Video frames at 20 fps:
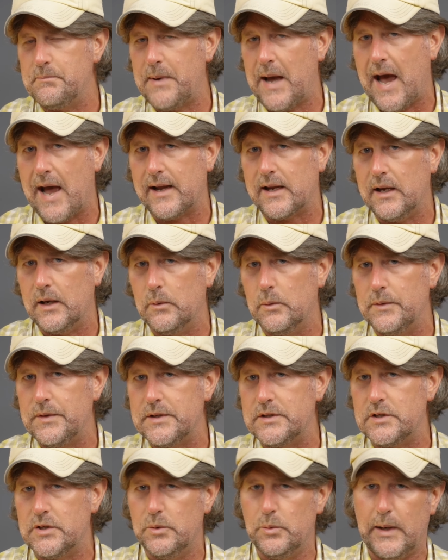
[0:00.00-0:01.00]
of backing with a
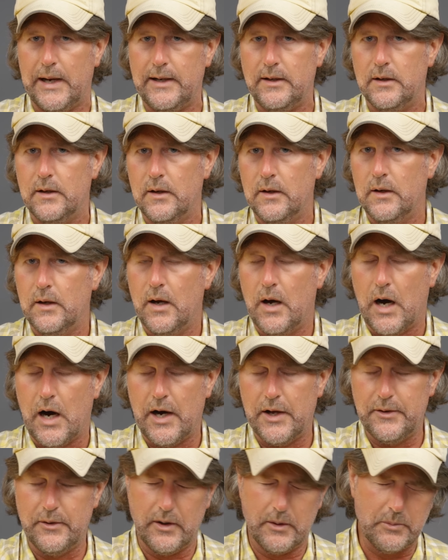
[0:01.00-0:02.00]
2-weight,
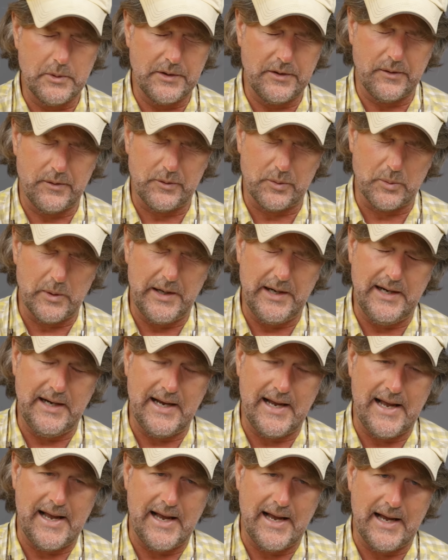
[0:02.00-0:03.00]
100 with a
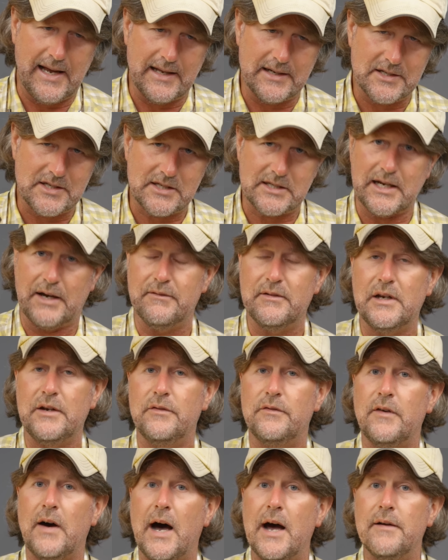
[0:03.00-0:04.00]
3 and
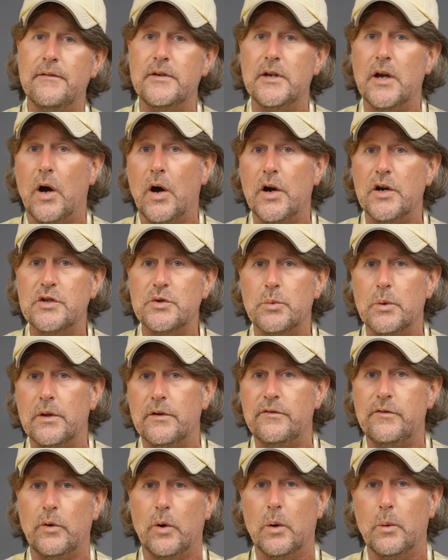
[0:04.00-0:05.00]
75 yards with a
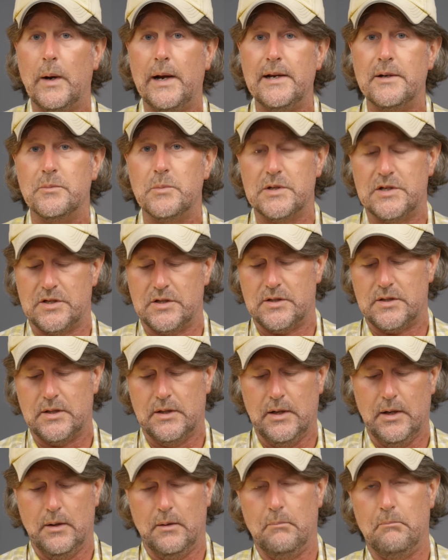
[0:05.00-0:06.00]
4-weight, which is
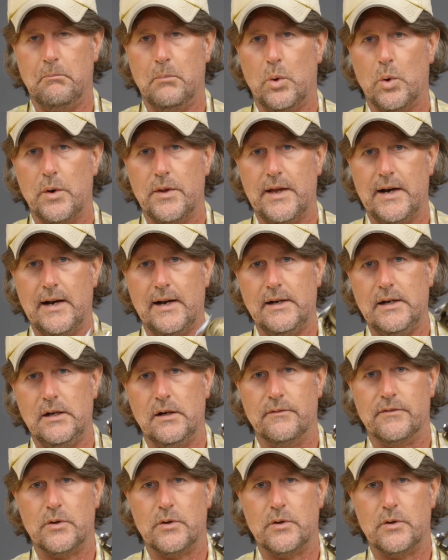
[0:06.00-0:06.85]
more than I need,